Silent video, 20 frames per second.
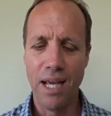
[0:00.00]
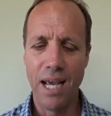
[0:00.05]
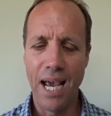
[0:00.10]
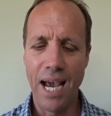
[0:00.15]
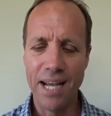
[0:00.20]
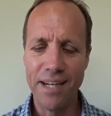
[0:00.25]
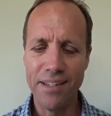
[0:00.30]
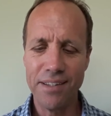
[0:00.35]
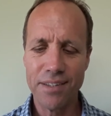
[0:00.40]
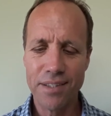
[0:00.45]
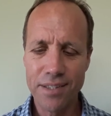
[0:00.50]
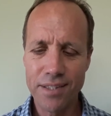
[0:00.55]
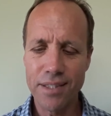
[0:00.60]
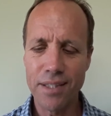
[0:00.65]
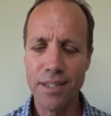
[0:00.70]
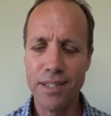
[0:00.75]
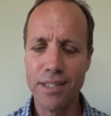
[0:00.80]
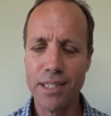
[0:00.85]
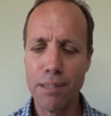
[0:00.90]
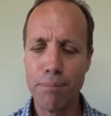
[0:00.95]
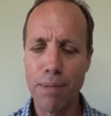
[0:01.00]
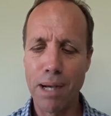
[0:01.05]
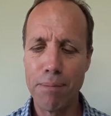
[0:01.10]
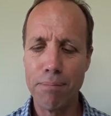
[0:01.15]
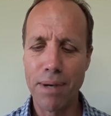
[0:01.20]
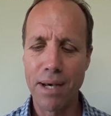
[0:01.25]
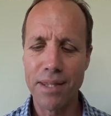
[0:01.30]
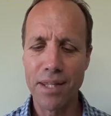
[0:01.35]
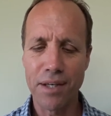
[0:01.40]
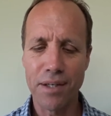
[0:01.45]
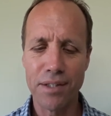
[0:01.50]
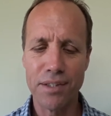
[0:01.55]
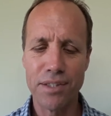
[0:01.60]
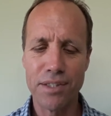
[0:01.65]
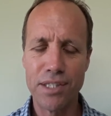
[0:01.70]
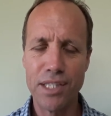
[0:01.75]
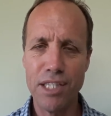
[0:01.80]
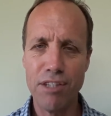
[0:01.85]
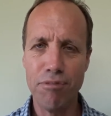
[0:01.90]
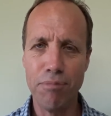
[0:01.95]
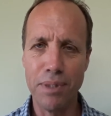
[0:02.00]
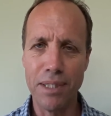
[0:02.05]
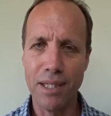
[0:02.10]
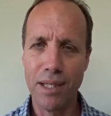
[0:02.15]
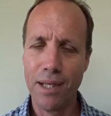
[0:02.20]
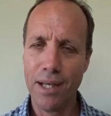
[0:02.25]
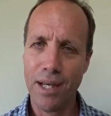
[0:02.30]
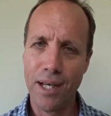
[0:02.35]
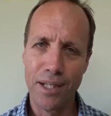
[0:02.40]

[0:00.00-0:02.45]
and in sin did my mother conceive me.